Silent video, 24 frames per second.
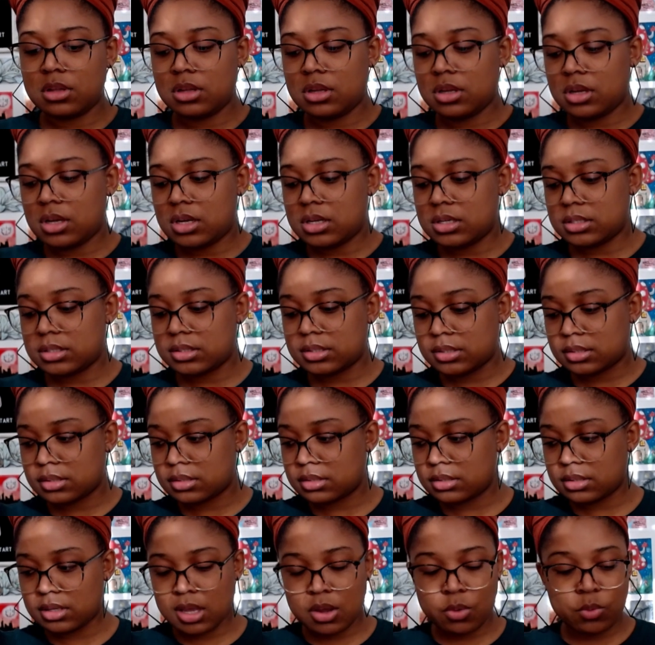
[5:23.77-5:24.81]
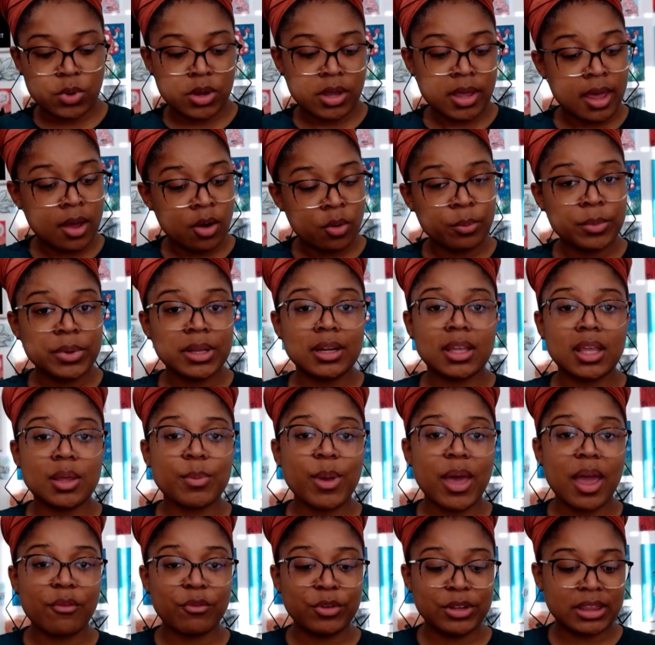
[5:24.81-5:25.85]
because it will help me to keep
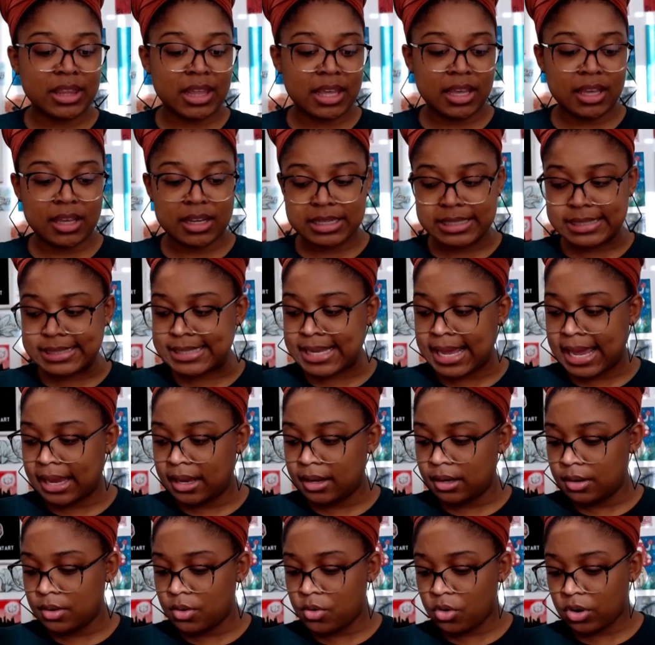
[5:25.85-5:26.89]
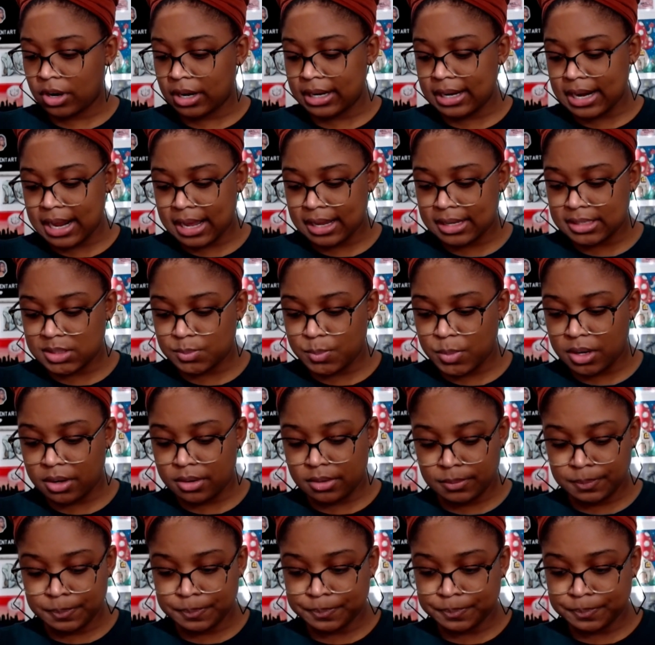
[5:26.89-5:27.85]
everything contained and organized better.